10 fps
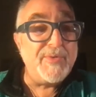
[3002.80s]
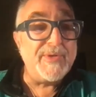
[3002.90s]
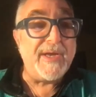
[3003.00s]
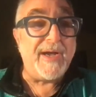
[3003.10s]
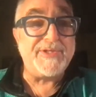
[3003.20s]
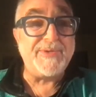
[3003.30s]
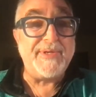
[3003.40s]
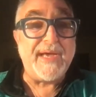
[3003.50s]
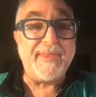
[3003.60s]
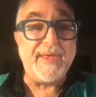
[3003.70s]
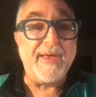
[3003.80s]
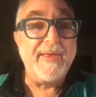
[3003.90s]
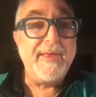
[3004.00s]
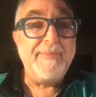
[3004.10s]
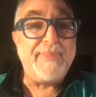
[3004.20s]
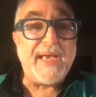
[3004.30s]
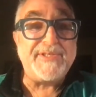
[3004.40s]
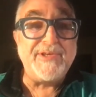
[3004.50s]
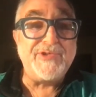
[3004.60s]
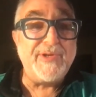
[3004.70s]
courtyard to another.
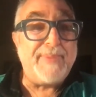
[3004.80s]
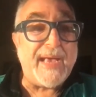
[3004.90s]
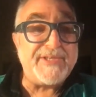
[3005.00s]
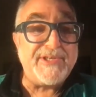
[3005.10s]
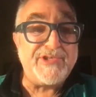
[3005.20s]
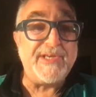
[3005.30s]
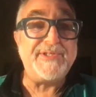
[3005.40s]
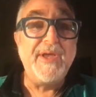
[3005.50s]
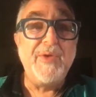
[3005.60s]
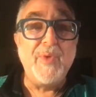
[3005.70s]
Passages